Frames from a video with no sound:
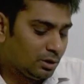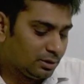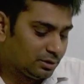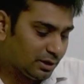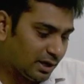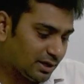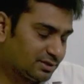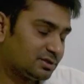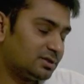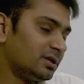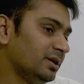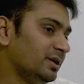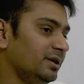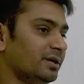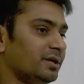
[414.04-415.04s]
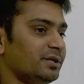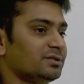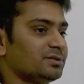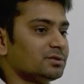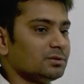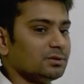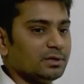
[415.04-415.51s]
The answer here
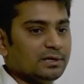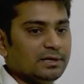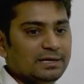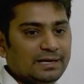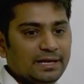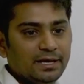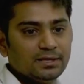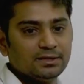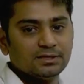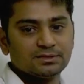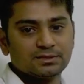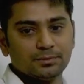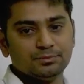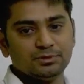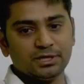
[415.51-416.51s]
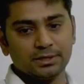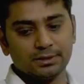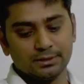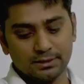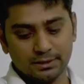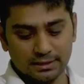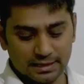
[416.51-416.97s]
is take the subject
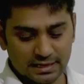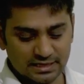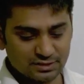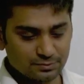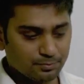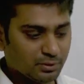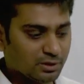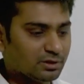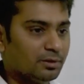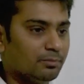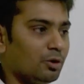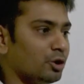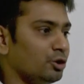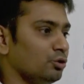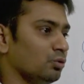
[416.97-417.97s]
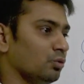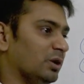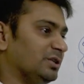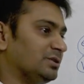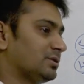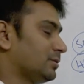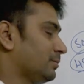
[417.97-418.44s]
as per the module
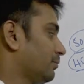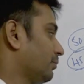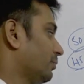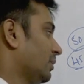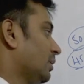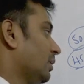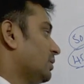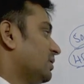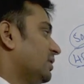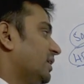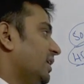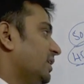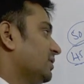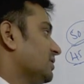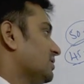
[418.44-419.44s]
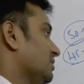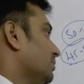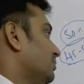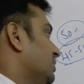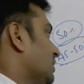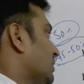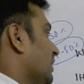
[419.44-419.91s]
wise. Take the
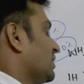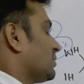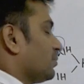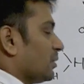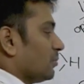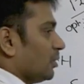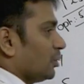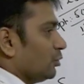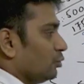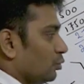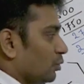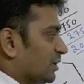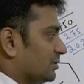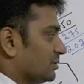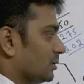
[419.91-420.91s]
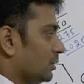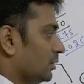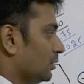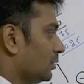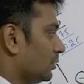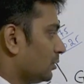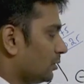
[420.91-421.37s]
subject as per module wise.
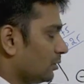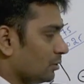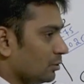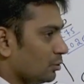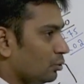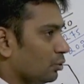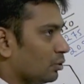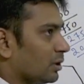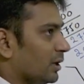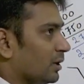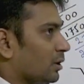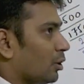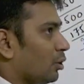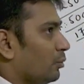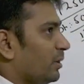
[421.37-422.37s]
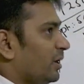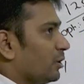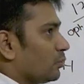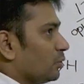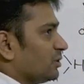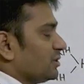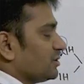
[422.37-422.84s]
Look at how many
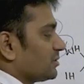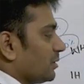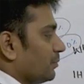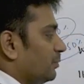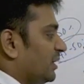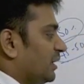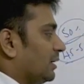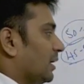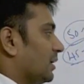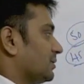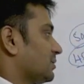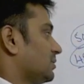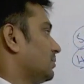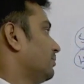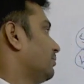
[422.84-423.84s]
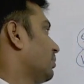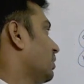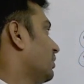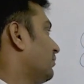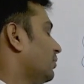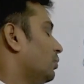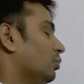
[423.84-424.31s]
questions are being asked.
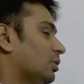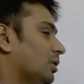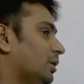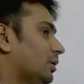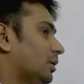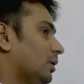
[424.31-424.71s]
If you look at